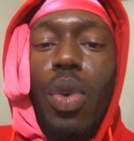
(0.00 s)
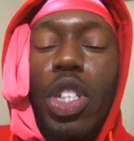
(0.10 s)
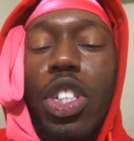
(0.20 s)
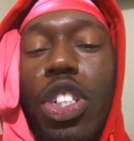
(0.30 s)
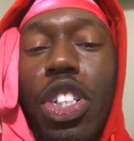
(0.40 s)

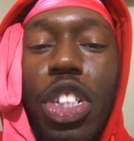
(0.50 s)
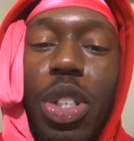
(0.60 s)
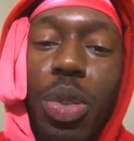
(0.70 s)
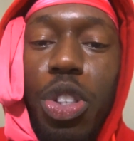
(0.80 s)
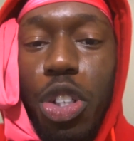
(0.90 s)
What's good,
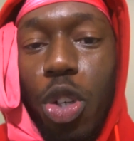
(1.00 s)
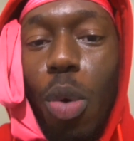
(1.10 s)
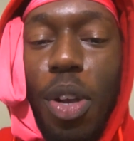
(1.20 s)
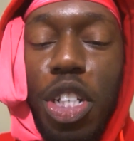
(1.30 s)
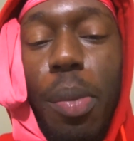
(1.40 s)

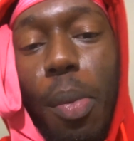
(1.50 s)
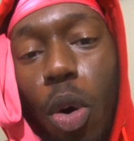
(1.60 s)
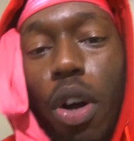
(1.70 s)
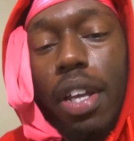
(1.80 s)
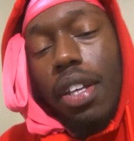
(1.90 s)
YouTube? It's your
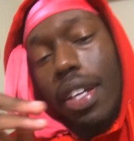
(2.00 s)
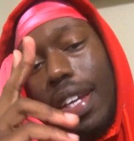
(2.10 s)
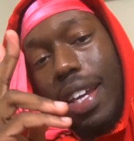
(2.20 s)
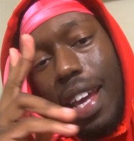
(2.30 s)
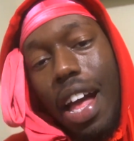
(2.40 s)
boy,
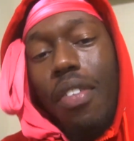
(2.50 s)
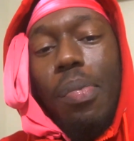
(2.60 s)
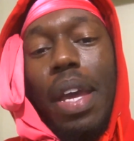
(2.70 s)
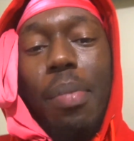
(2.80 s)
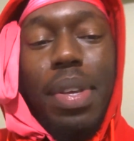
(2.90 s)
Cali
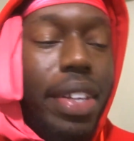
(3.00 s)
Baby.